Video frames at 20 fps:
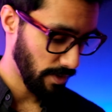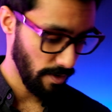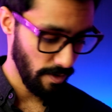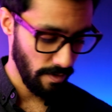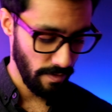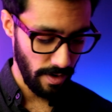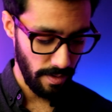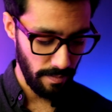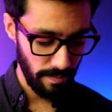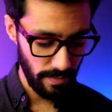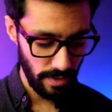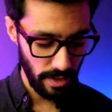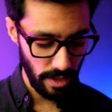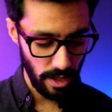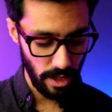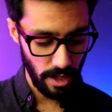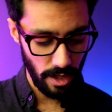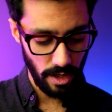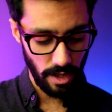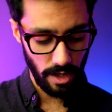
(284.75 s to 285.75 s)
Alright,
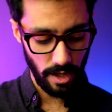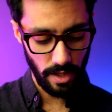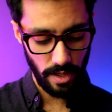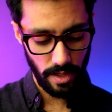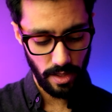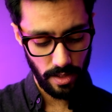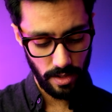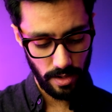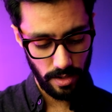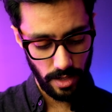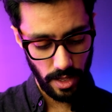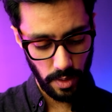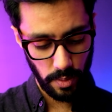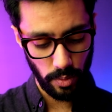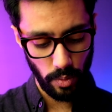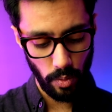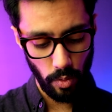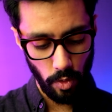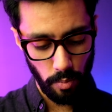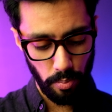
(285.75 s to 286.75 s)
like
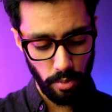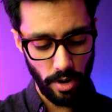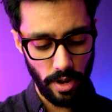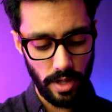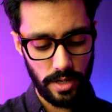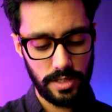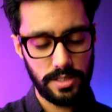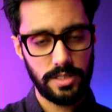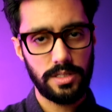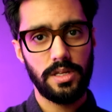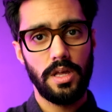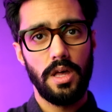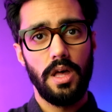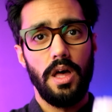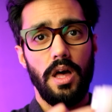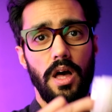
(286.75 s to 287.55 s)
with all products,